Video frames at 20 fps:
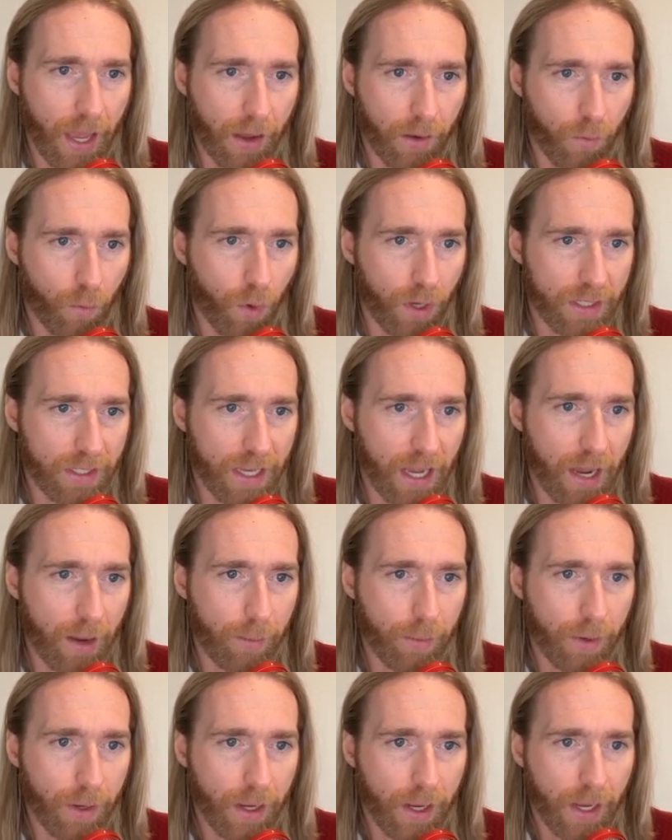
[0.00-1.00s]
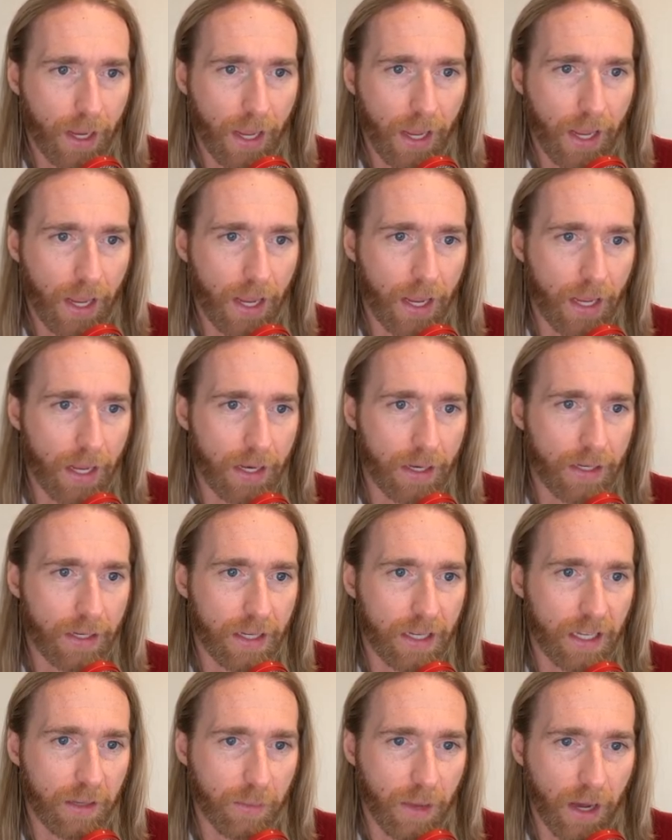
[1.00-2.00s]
WhatsApp, and
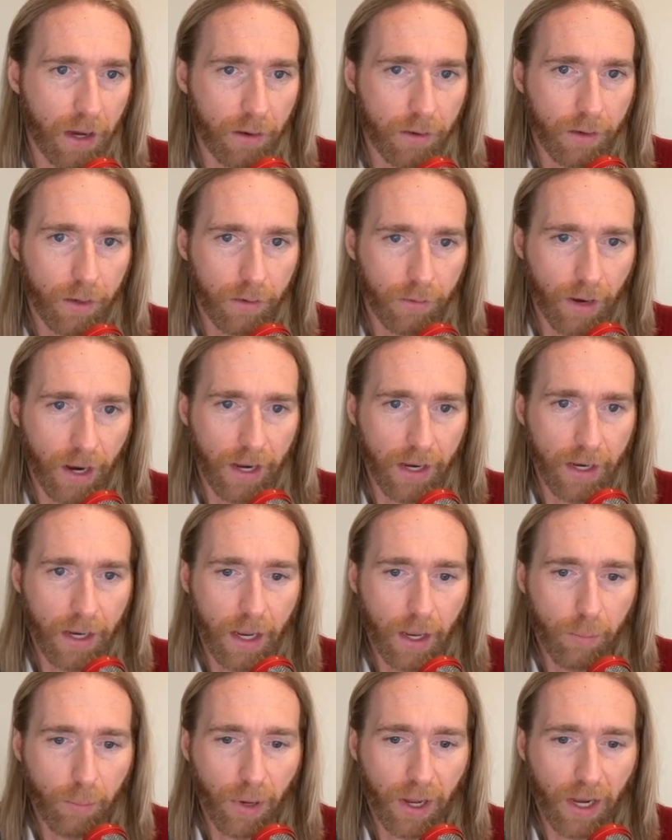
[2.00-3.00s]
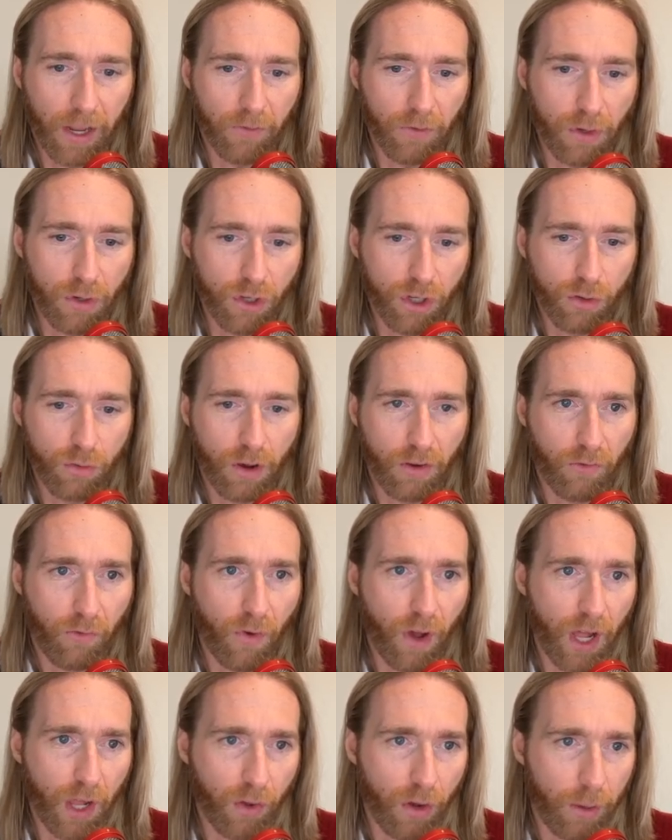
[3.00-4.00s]
email, right? But if you do want
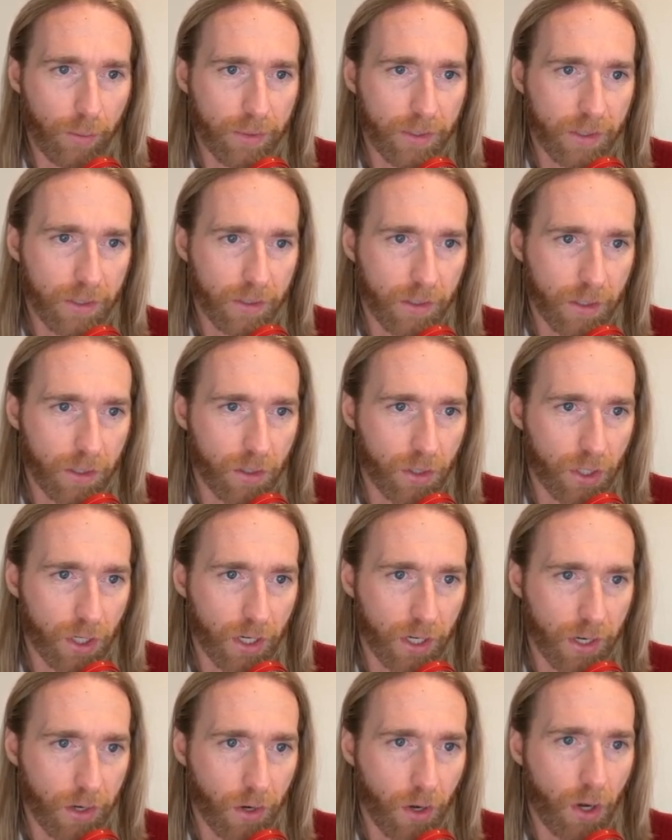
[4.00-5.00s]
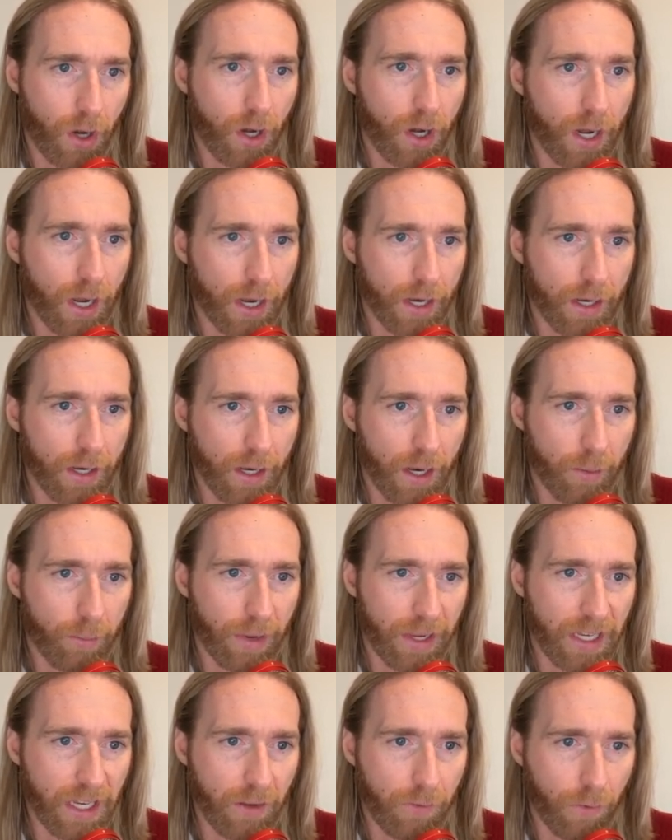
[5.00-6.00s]
follow-ups, you turn it on, and
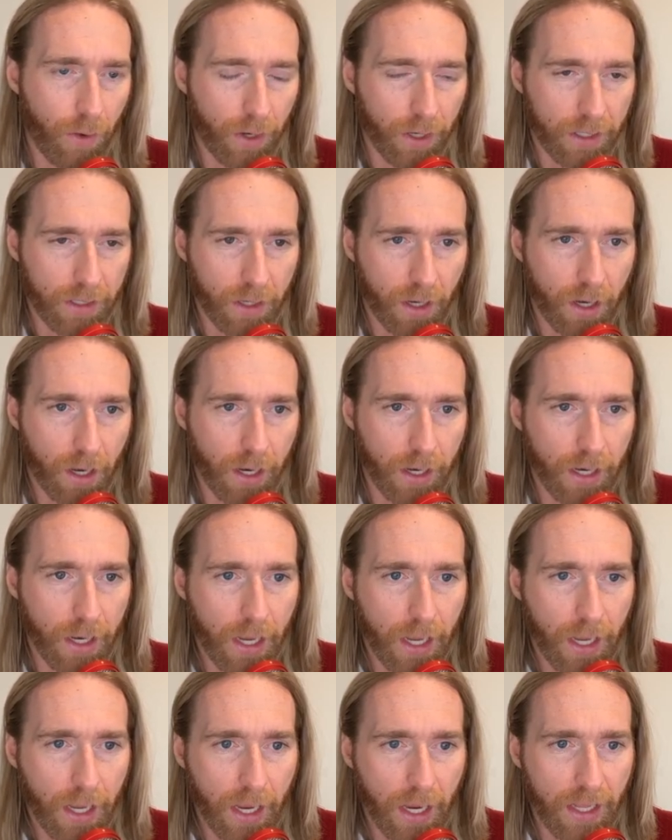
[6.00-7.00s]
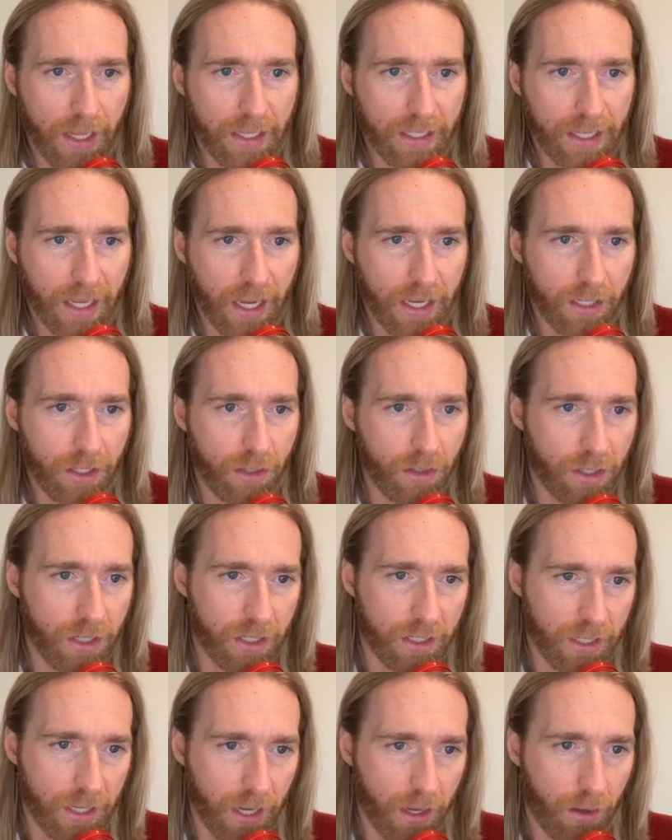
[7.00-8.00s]
by default, it's on. In this case, you
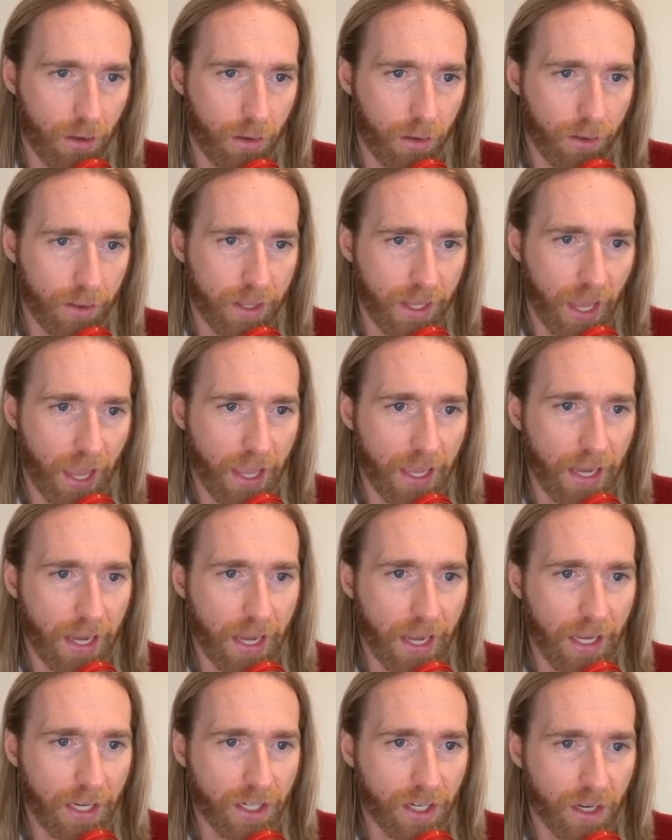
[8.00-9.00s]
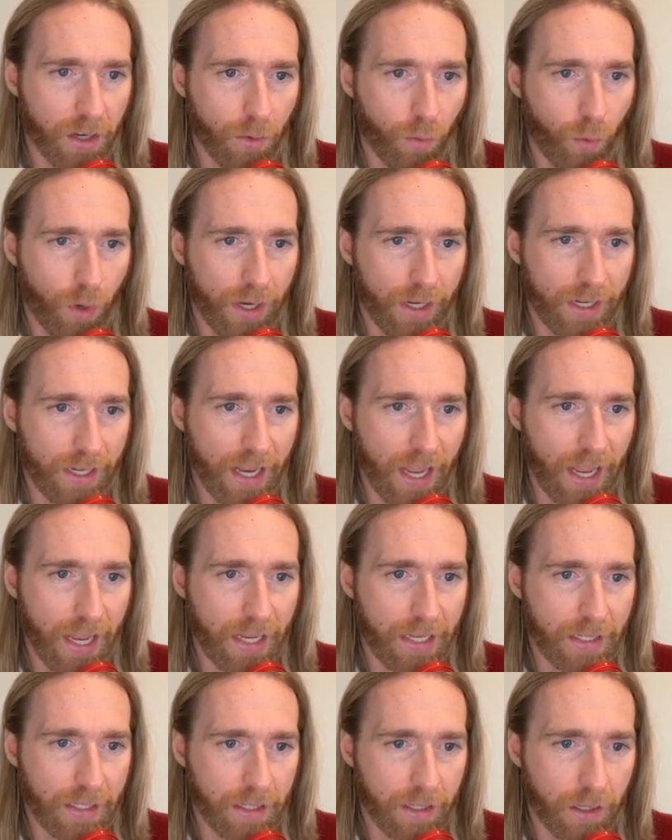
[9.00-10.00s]
just tell the AI agent what
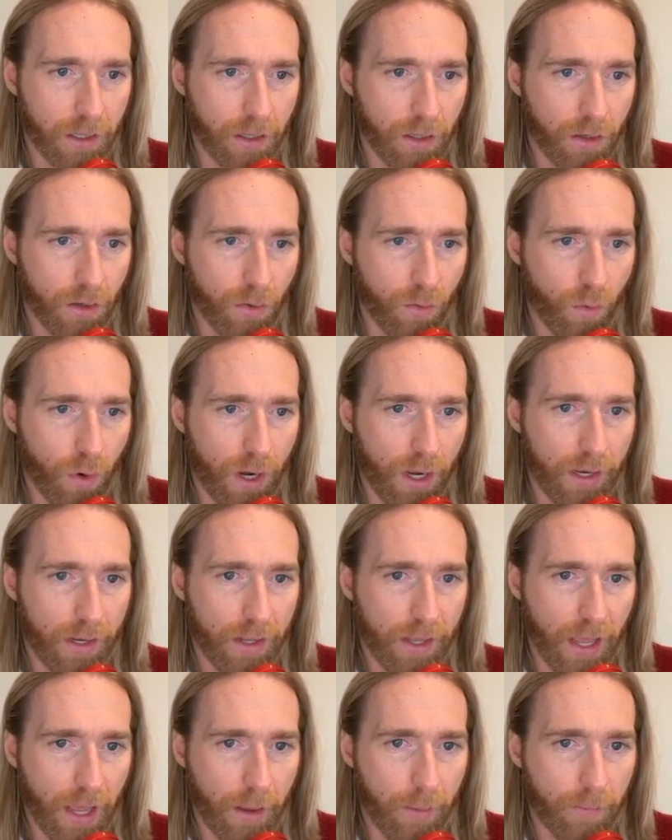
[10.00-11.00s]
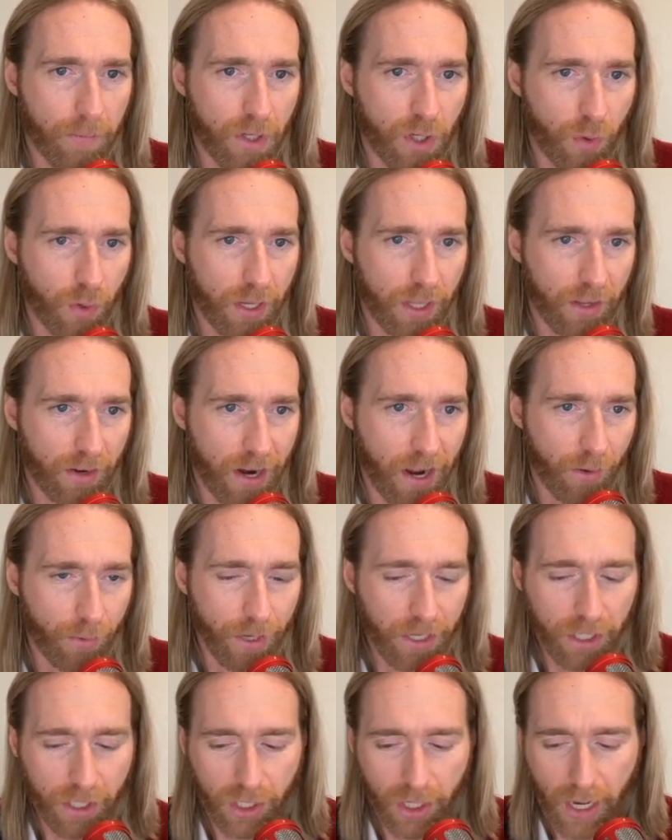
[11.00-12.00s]
days you want them doing their
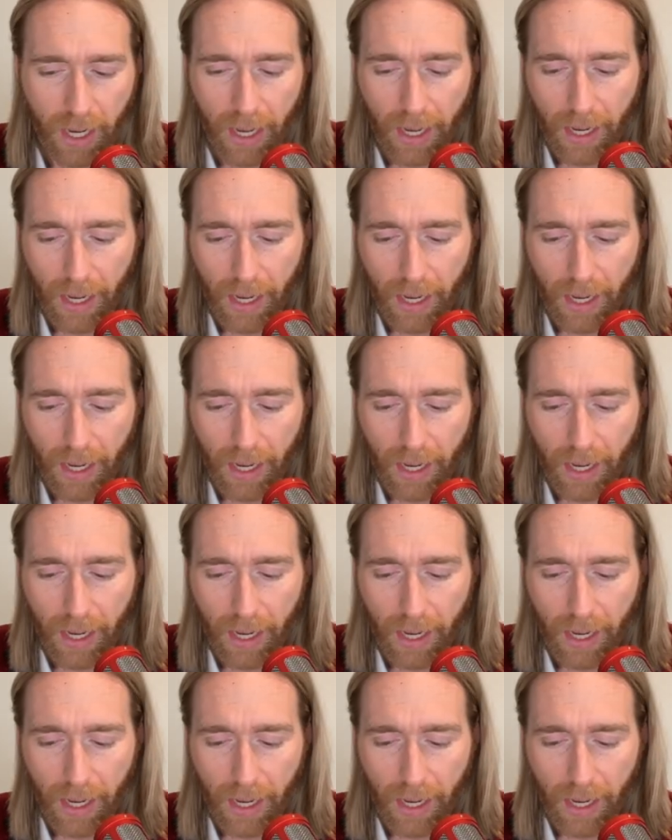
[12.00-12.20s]
outreach.